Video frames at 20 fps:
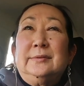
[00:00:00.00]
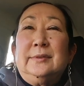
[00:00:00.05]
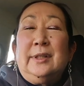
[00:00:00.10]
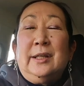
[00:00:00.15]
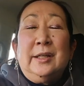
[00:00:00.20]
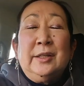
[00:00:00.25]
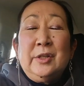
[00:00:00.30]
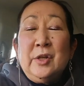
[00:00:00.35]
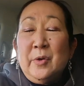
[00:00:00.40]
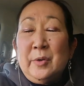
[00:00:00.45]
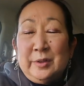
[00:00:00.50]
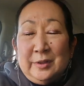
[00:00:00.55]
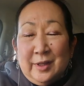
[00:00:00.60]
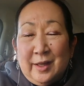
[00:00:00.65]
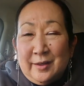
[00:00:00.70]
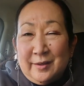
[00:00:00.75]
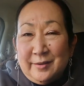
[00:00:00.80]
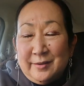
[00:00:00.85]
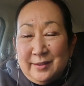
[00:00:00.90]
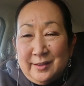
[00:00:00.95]
a
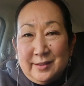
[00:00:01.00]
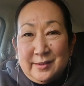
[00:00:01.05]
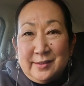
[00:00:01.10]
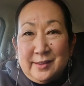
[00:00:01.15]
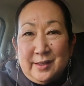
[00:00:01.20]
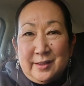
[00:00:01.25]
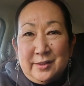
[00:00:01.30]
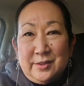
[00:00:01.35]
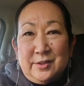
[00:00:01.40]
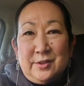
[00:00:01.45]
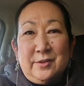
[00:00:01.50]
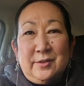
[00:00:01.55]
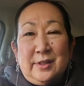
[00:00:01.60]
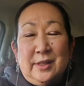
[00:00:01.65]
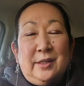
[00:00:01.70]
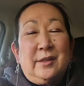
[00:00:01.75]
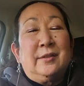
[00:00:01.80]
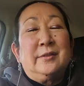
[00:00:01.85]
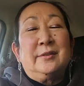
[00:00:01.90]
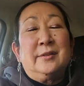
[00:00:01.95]
lot of things that I do
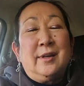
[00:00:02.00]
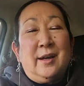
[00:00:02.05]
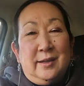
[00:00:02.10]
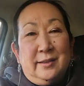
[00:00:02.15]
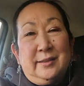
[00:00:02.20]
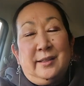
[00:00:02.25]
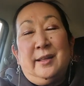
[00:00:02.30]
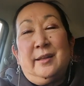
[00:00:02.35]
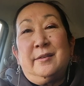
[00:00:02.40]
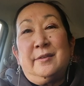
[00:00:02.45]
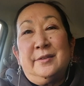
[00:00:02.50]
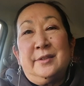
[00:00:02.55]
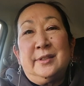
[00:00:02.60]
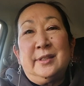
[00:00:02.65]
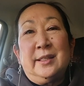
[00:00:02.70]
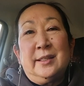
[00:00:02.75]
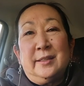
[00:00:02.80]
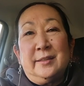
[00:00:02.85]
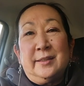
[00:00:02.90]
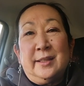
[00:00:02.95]
that are not
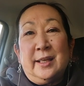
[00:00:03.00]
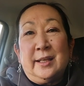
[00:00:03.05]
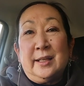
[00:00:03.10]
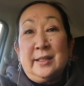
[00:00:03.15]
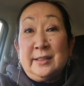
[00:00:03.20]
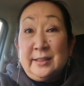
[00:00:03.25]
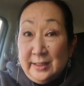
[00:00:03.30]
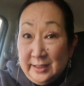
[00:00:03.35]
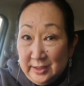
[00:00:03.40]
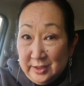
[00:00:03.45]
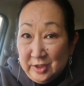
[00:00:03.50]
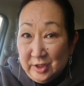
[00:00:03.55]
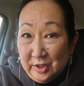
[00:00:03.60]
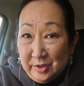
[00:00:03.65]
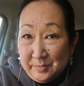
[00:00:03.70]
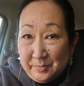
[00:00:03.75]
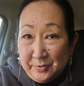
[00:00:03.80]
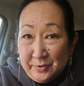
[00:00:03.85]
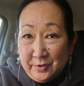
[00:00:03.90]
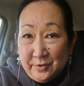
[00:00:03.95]
healthy, that I need to
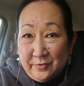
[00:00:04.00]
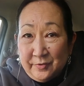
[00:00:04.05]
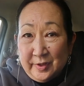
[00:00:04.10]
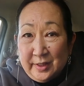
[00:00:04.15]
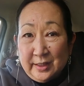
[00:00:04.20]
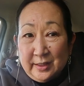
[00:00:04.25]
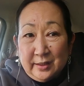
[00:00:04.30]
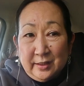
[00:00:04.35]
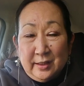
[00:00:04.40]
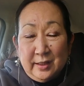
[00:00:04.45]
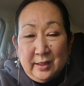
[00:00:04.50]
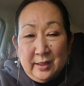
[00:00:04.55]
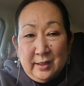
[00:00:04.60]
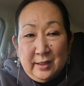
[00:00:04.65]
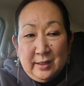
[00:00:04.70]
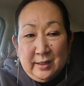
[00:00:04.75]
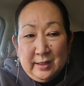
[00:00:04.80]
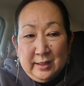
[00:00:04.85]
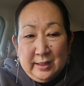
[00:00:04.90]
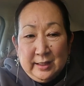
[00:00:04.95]
improve on.
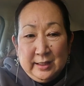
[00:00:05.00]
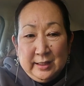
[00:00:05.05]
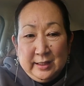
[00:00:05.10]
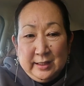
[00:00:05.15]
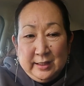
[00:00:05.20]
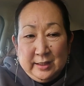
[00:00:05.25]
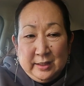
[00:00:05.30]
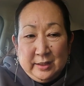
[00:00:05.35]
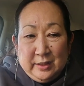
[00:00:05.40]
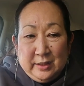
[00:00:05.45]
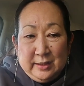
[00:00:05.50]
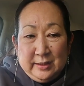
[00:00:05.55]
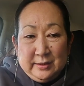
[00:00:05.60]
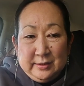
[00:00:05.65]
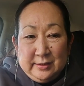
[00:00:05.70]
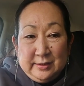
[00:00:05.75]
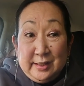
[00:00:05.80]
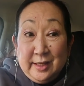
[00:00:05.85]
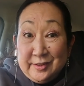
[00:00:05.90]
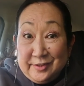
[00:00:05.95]

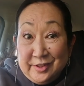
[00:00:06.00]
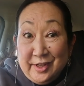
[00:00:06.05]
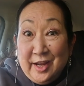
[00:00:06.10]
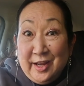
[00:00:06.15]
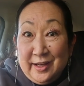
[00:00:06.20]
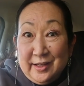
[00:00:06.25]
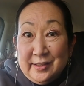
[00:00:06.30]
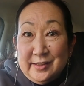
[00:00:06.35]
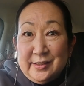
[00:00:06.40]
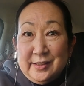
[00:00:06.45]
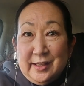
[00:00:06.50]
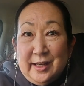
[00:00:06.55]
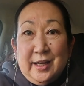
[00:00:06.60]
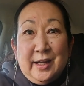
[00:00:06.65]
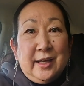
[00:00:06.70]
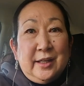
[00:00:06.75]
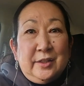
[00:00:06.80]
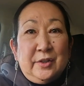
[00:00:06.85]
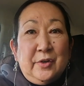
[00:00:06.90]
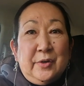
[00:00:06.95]
Such as,
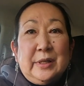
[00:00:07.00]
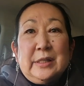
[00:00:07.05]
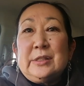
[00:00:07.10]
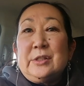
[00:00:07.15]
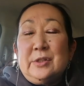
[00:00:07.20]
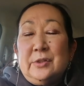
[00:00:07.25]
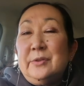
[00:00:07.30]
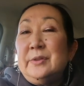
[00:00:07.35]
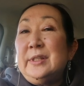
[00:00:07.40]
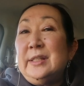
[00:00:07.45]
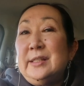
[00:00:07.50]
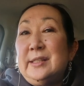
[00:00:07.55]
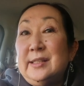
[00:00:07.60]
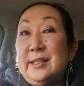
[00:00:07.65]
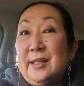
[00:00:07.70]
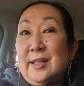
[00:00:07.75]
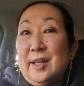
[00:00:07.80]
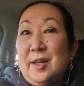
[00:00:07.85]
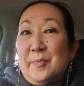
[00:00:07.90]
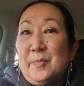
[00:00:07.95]
I know I do need
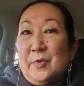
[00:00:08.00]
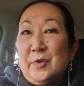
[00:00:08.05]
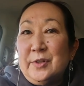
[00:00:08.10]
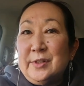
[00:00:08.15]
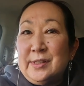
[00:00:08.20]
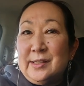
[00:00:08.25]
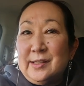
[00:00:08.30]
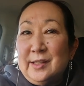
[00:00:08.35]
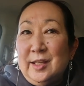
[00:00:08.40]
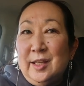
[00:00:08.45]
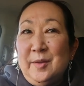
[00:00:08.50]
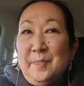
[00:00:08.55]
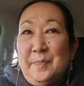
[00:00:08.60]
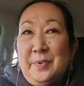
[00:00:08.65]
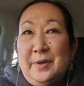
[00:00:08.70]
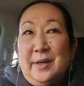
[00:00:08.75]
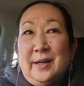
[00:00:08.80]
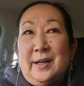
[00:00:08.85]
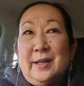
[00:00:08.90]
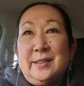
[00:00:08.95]
to get more sleep.
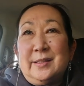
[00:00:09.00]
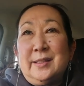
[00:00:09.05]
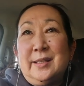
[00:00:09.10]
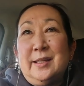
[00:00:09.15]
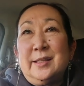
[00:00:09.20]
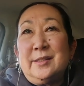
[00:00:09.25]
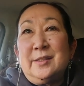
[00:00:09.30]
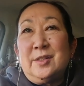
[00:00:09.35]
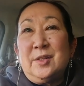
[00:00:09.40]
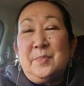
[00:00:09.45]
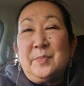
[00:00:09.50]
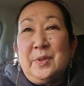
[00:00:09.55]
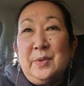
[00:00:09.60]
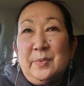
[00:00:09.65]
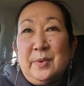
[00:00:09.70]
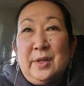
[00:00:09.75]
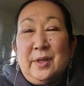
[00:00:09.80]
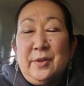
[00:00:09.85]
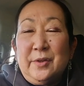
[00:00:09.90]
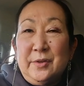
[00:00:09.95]
I tend to be
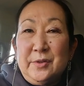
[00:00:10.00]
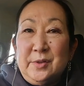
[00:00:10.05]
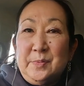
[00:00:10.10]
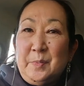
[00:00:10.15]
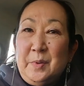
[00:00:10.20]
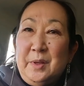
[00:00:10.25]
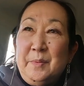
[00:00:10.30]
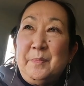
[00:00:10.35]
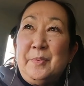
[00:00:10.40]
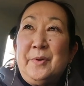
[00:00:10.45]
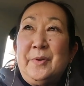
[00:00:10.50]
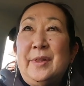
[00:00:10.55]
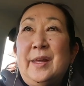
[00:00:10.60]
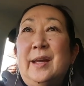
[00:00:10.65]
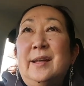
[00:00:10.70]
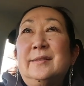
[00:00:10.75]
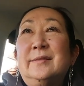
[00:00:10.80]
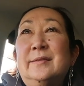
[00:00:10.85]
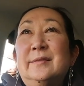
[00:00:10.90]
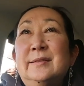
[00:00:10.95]
one of those people
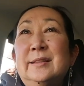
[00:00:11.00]
that